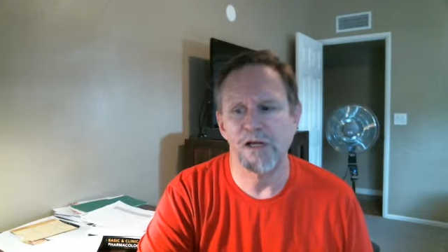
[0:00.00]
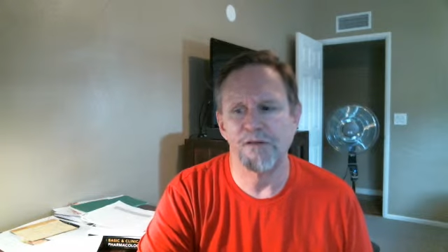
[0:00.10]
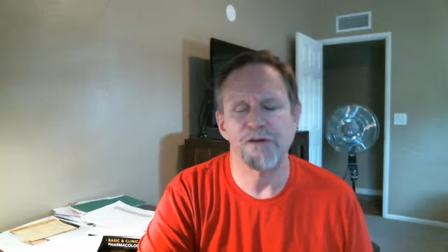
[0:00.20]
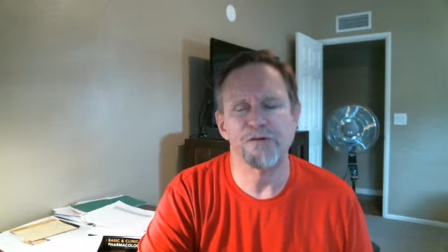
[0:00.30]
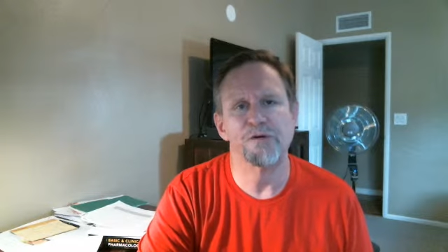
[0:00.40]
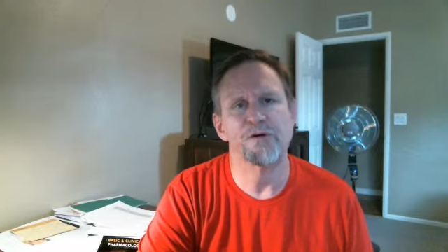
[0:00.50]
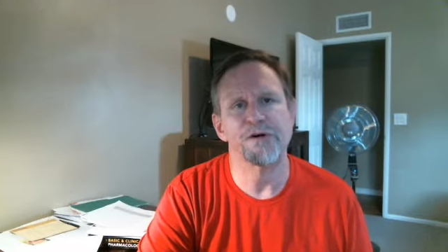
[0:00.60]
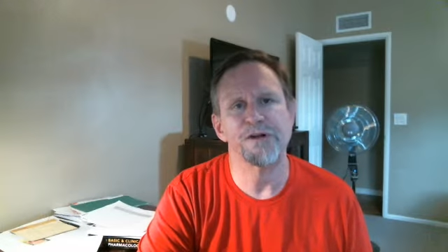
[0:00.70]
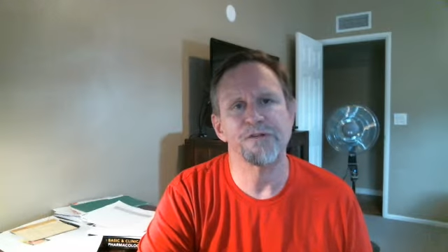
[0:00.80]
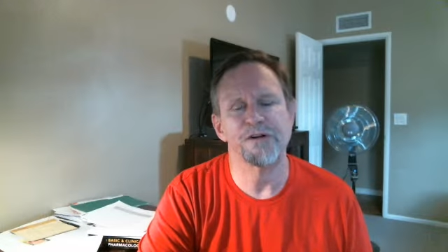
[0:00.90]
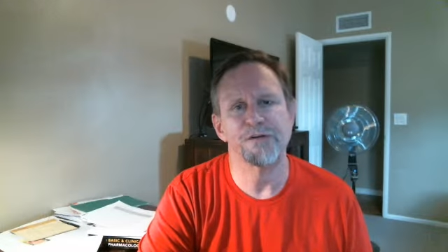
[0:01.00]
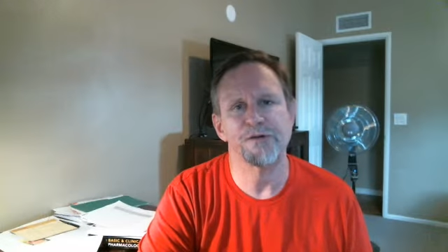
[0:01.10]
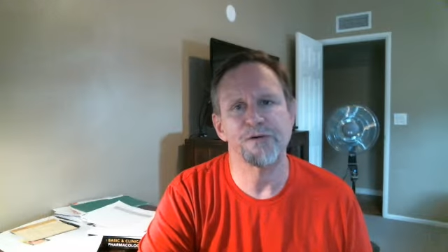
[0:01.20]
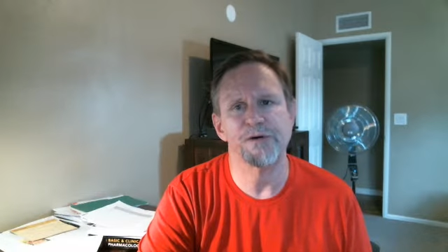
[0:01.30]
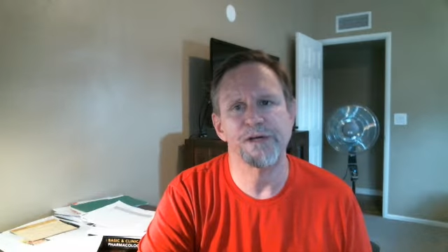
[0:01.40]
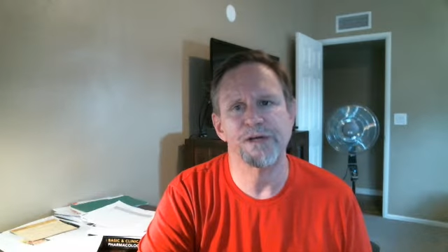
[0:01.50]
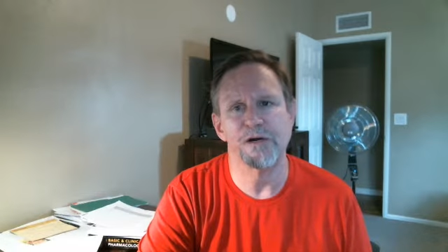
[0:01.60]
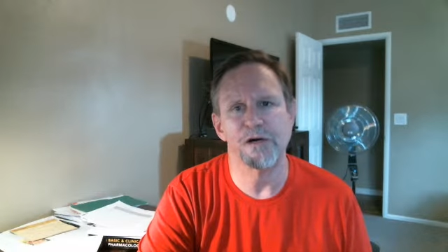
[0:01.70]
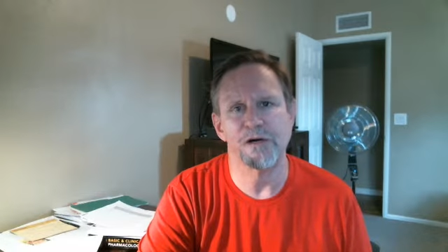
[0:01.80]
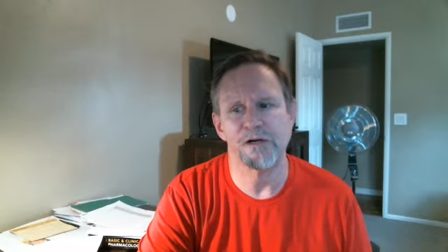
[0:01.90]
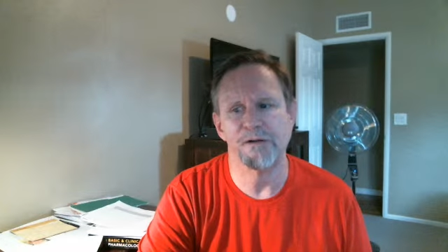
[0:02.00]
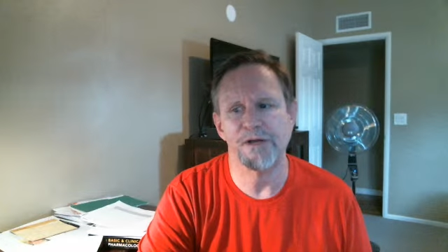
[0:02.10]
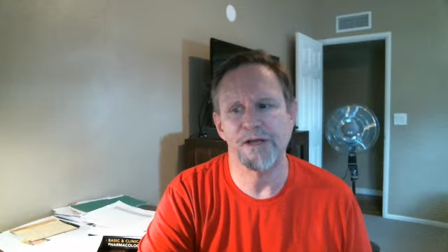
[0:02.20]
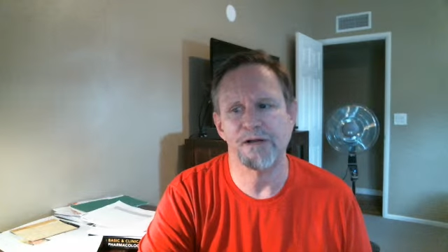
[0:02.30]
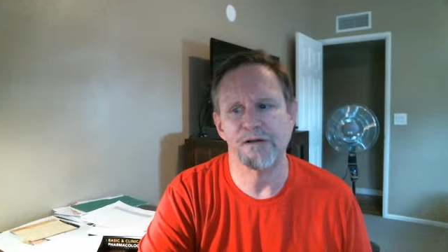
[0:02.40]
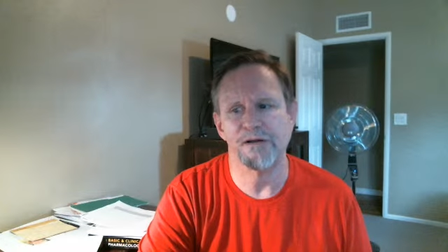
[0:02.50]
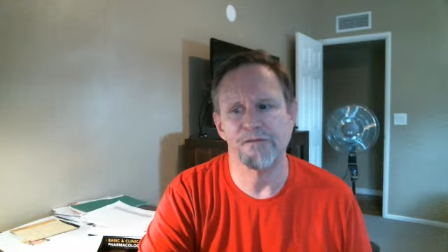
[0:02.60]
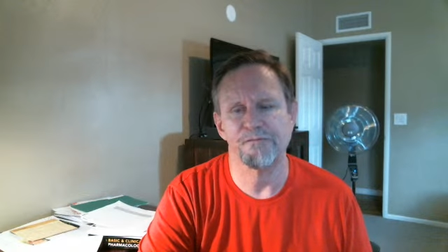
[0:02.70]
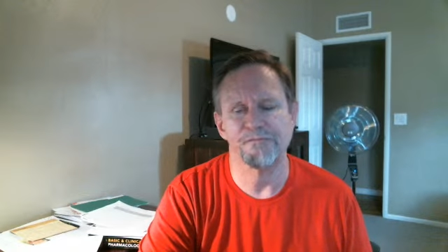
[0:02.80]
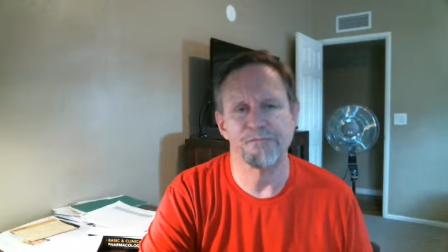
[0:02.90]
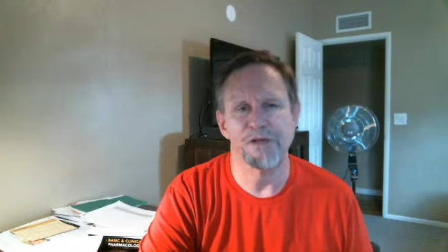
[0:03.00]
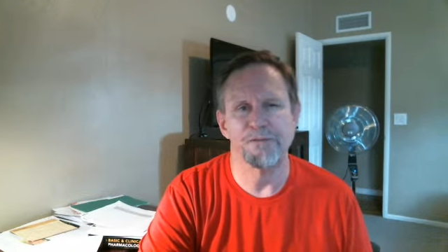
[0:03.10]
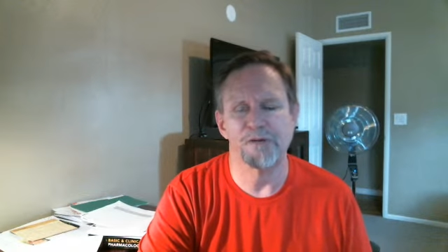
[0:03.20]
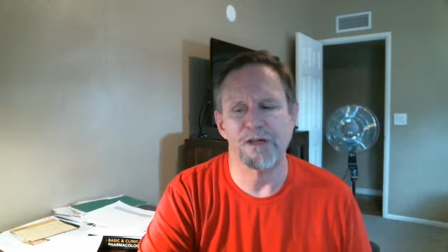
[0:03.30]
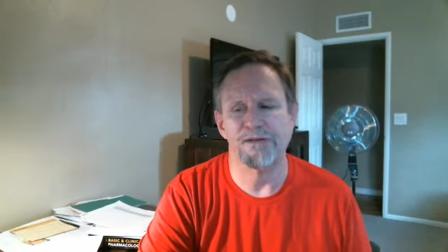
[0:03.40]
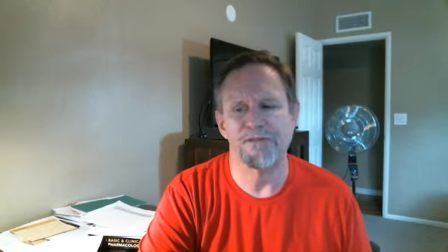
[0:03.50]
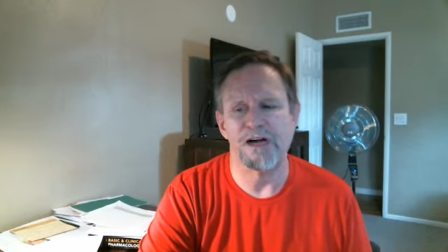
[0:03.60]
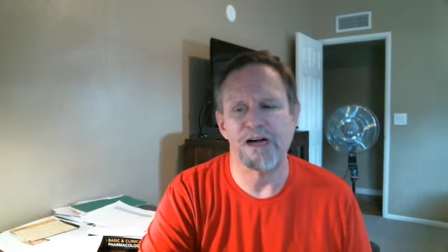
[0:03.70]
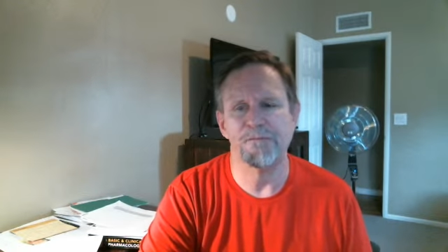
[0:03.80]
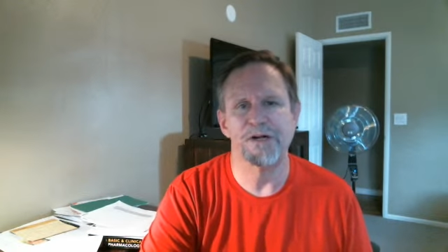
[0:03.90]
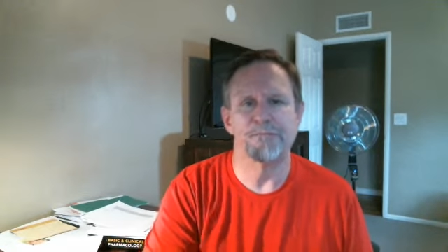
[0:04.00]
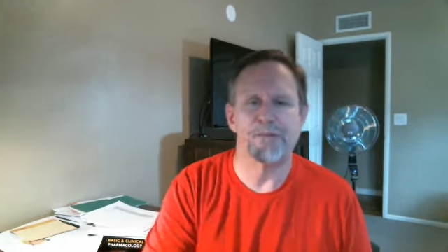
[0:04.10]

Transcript: These recordings that I'm doing are going to be in little, probably 5-minute